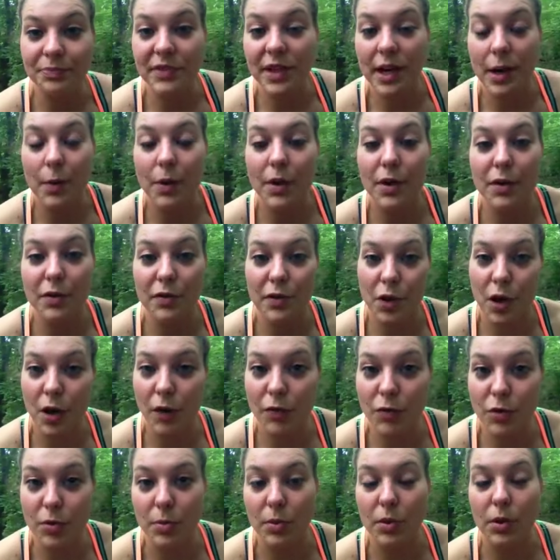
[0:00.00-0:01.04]
and I want you to feel
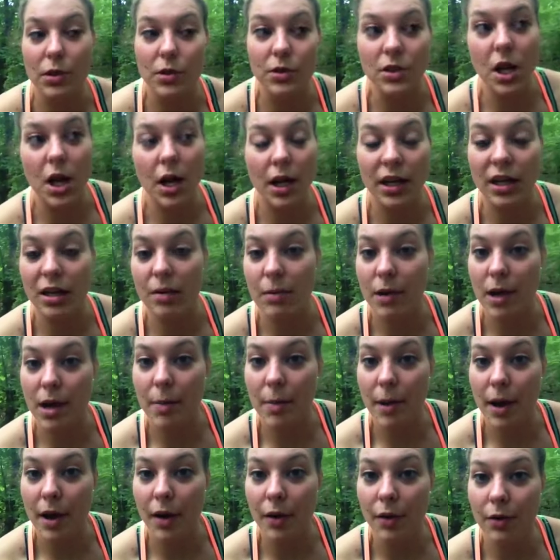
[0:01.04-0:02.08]
comfortable talking to me
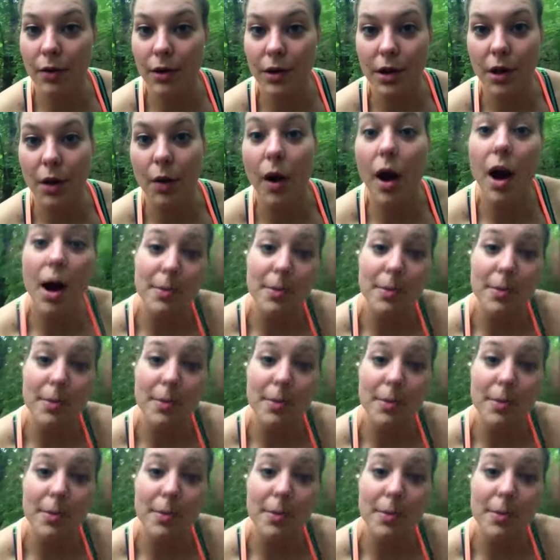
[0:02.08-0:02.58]
about, you know,